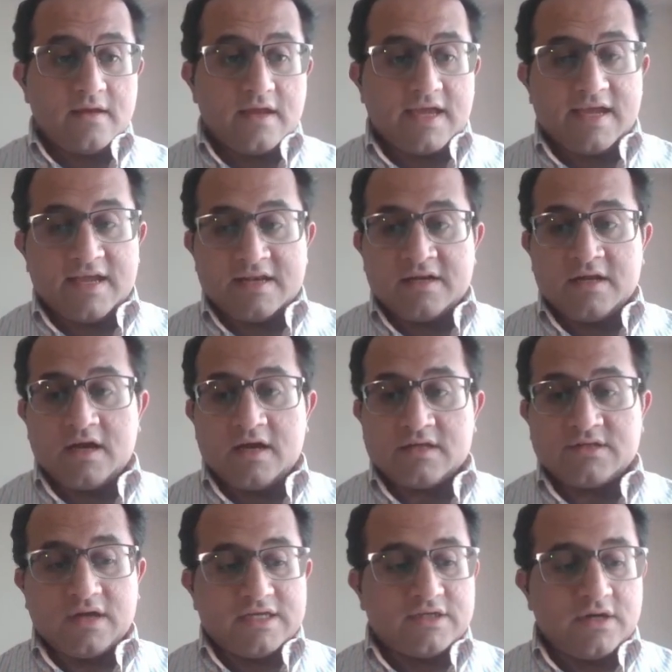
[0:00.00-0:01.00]
And
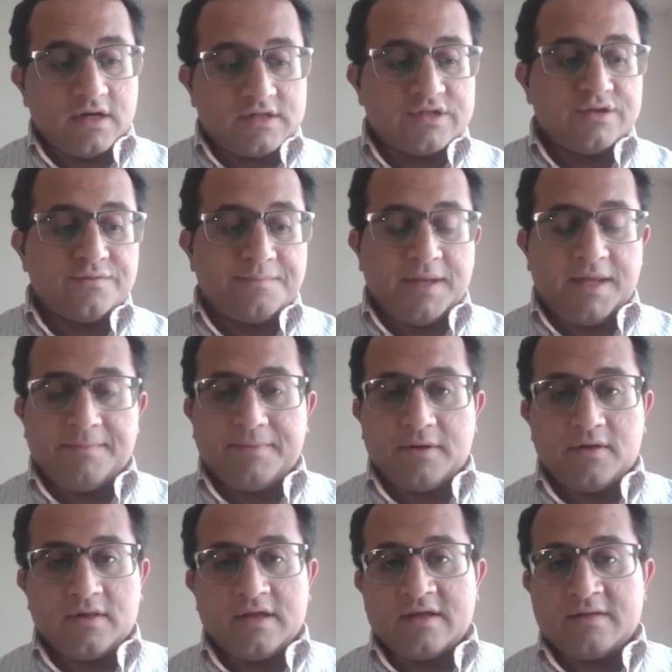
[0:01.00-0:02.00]
so I talk to people,
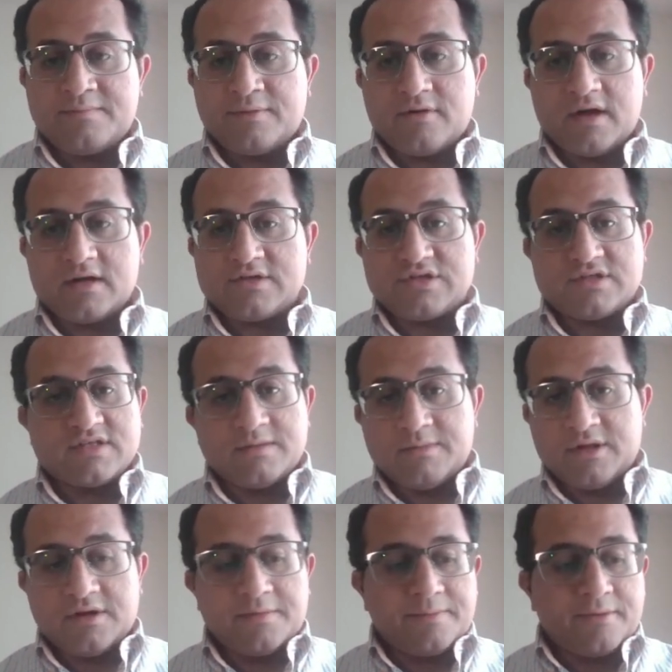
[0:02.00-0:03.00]
and Parag,
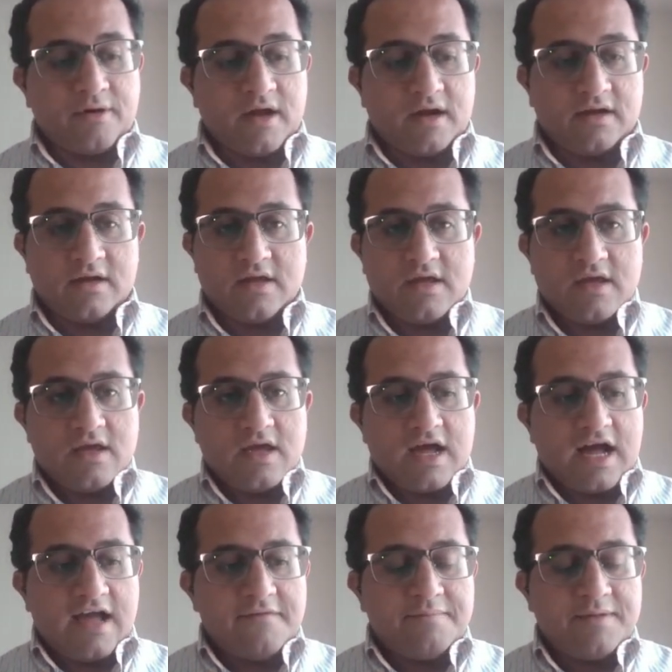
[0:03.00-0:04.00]
similar to Parag,
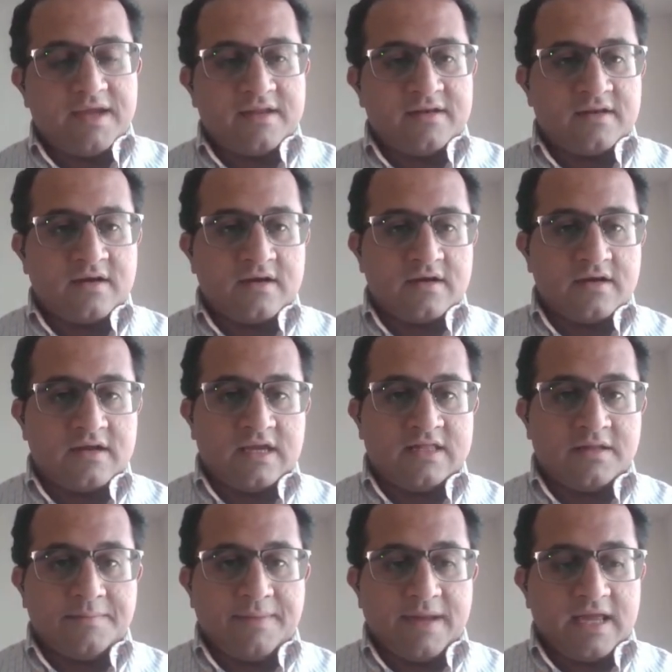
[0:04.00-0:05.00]
I've been in
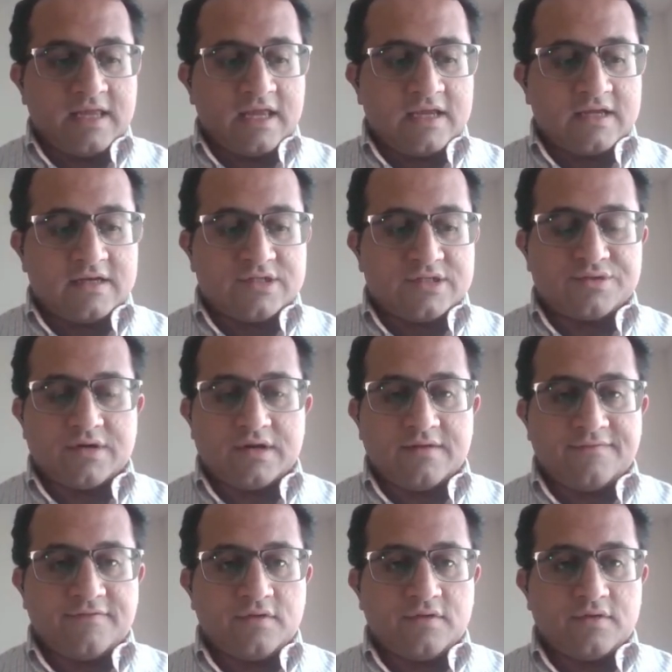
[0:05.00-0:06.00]
the banking industry
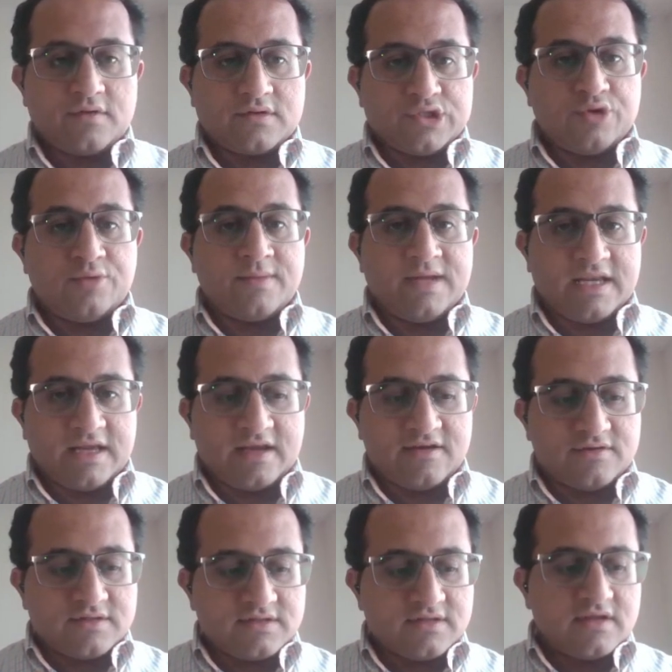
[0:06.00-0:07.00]
for too many
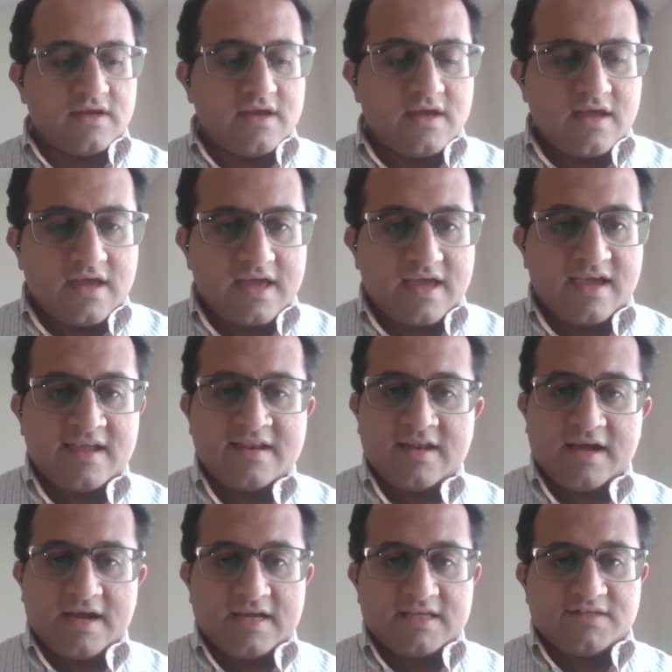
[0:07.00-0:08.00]
years, and
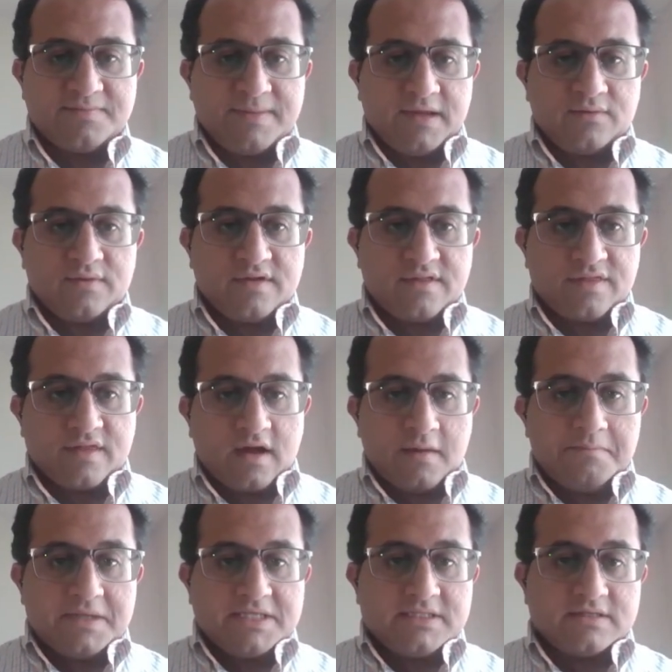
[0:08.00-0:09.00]
I speak with
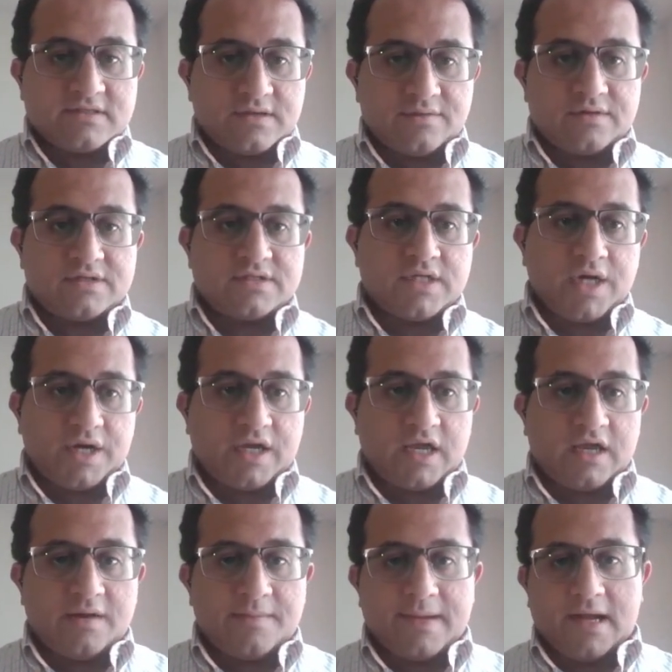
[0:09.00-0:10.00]
business owners
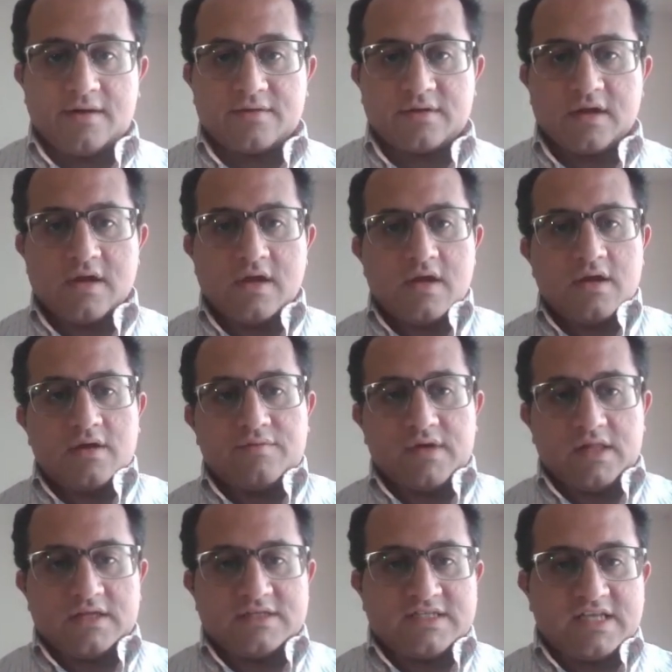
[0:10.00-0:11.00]
talking about
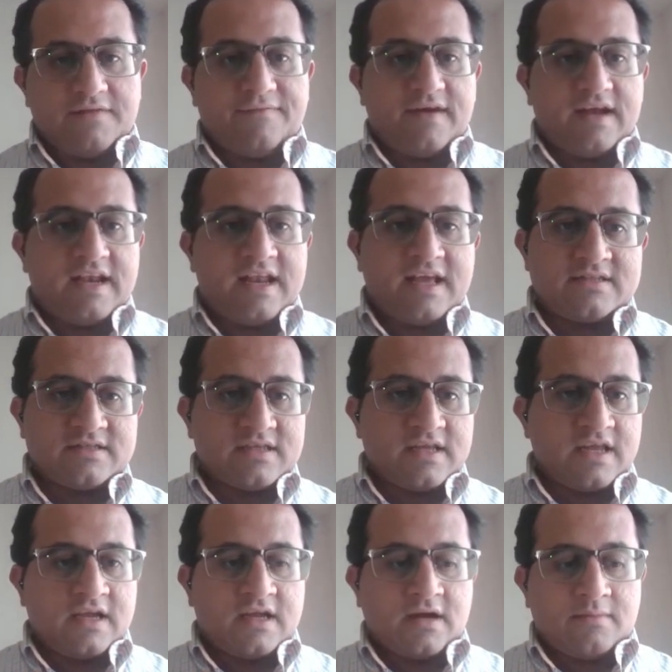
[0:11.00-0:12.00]
real estate
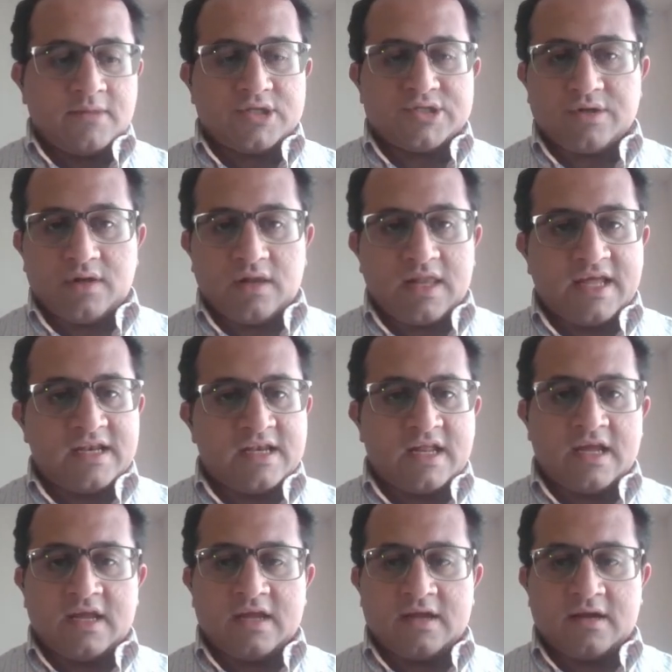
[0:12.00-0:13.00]
financing, commercial
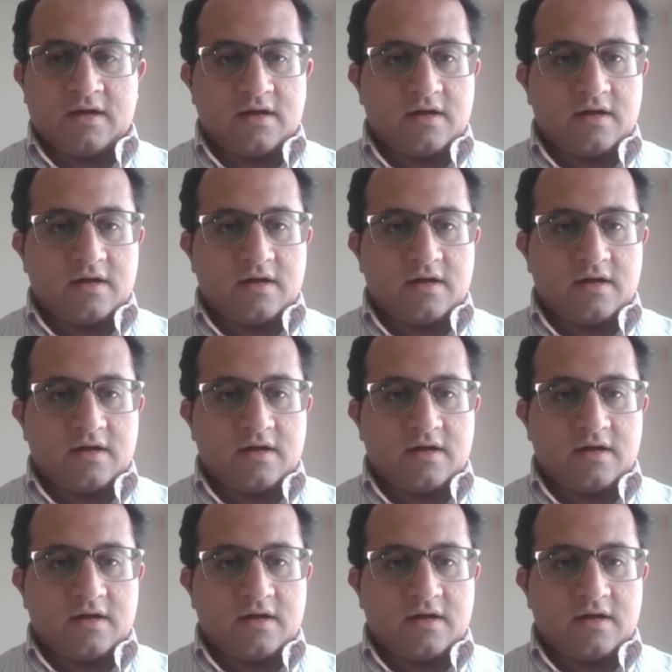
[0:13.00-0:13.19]
lending,